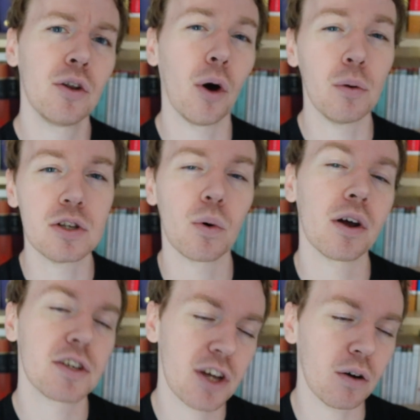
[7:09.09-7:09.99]
not only to
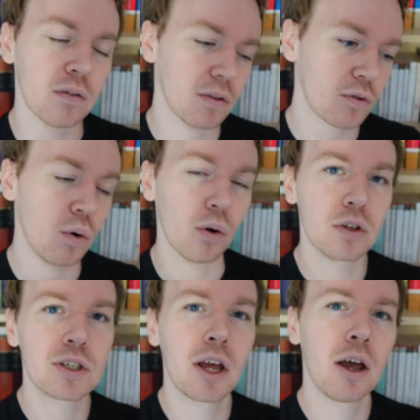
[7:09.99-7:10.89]
ourselves, of
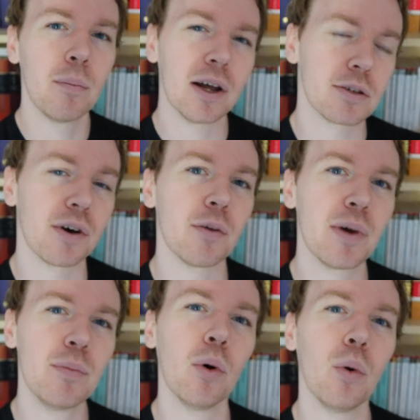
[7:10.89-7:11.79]
course, but to other
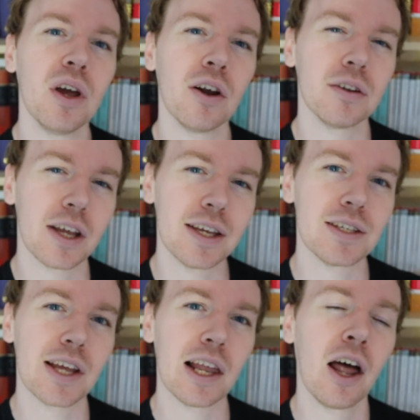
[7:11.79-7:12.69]
people in our day-to-day